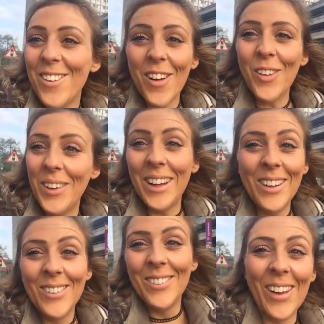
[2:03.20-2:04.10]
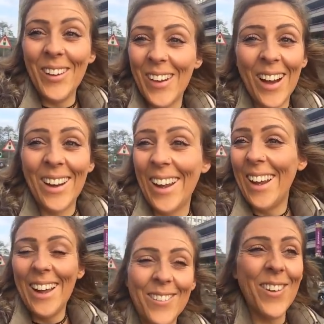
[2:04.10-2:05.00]
"If only you knew, honey,
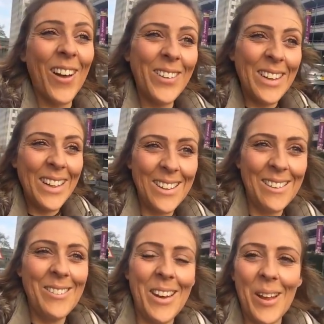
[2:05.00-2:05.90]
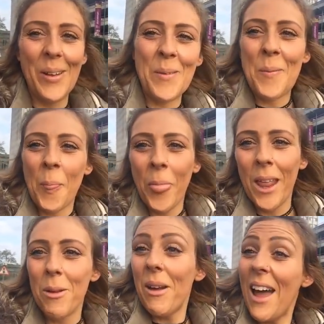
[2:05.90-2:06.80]
if only you knew."
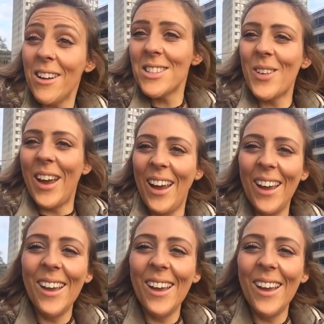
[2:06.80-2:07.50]
But how sweet.